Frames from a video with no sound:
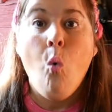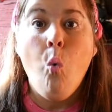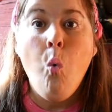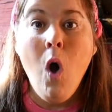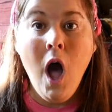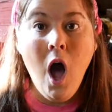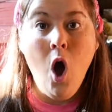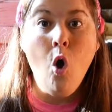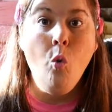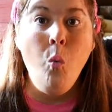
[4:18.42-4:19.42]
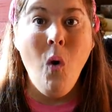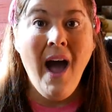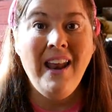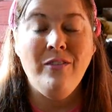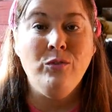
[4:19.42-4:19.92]
Whoa,
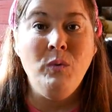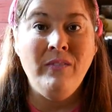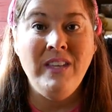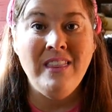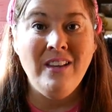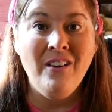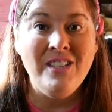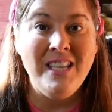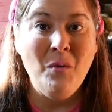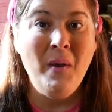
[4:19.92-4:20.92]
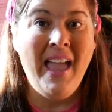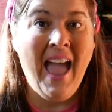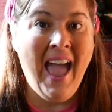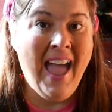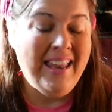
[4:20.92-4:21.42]
what a thrifty Thursday we
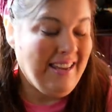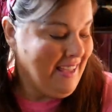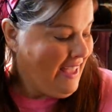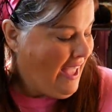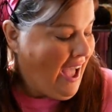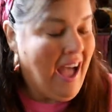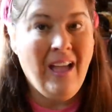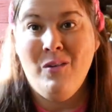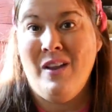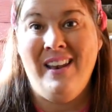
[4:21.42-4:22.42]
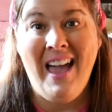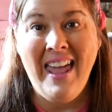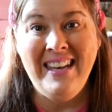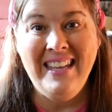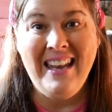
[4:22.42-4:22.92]
had. A lot
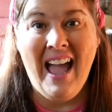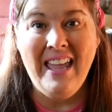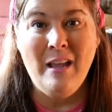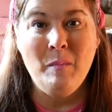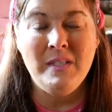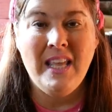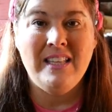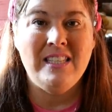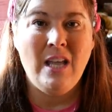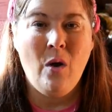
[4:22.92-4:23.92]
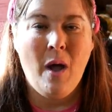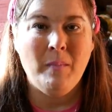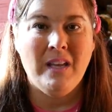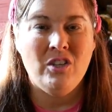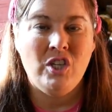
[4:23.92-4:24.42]
of neat items, and so I'm
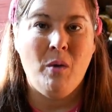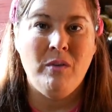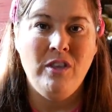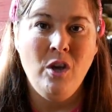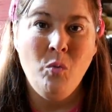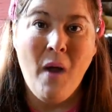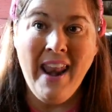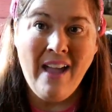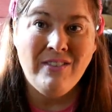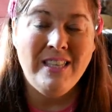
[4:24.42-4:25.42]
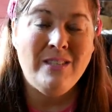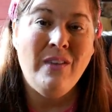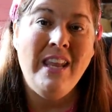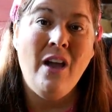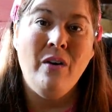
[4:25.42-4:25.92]
going to share with you right after this
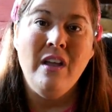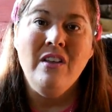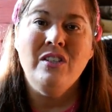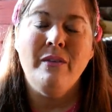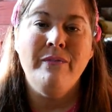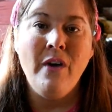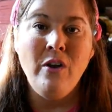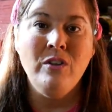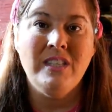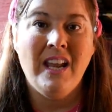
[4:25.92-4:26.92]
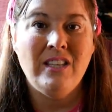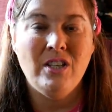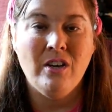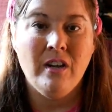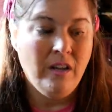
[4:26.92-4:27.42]
video some photos that I
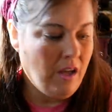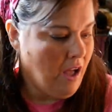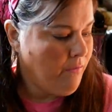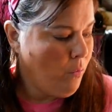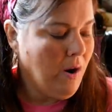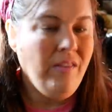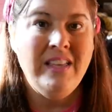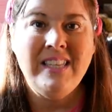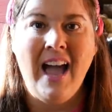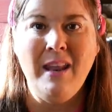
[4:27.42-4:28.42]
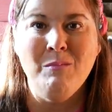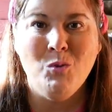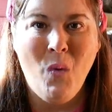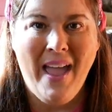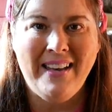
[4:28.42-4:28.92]
took of where these items
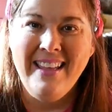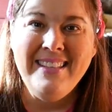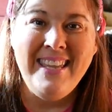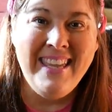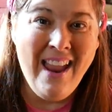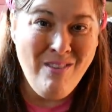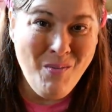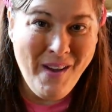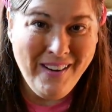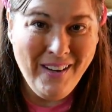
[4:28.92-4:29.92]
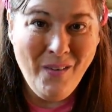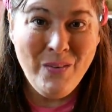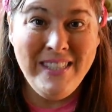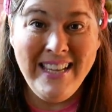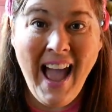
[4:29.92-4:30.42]
went. Take care, everyone.
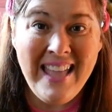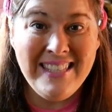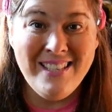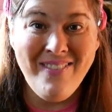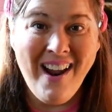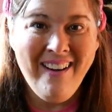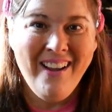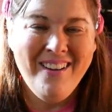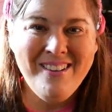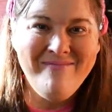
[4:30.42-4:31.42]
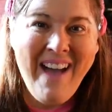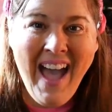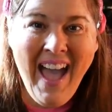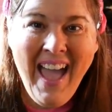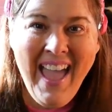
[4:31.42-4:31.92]
We'll see you guys tomorrow.
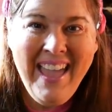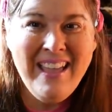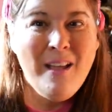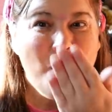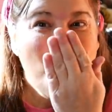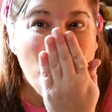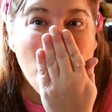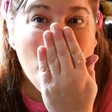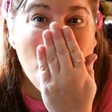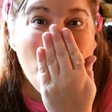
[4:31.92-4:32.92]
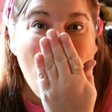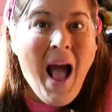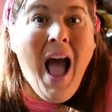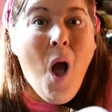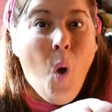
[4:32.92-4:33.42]
Bye!
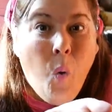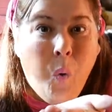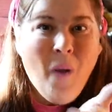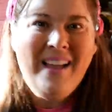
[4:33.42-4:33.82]
Mwah!